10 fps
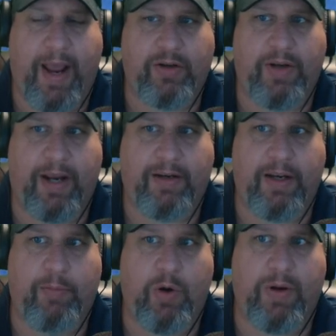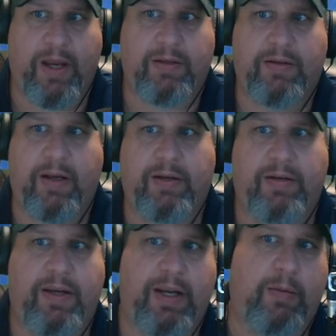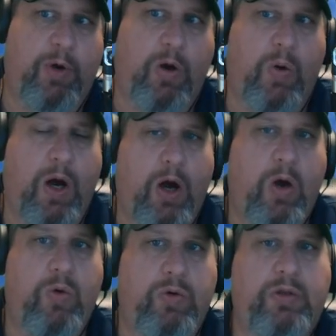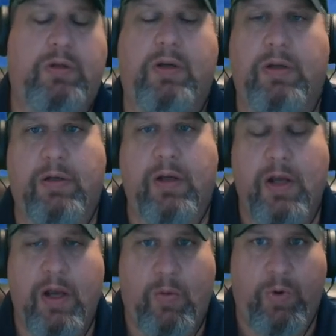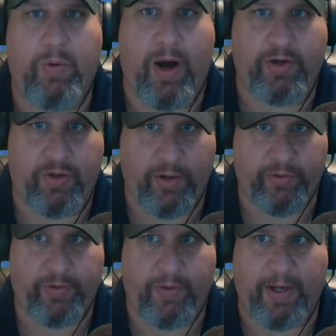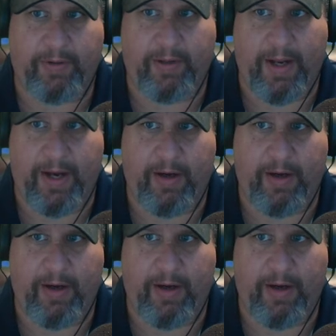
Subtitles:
hashtag TMO guest and TMO host, and we watch those throughout the day.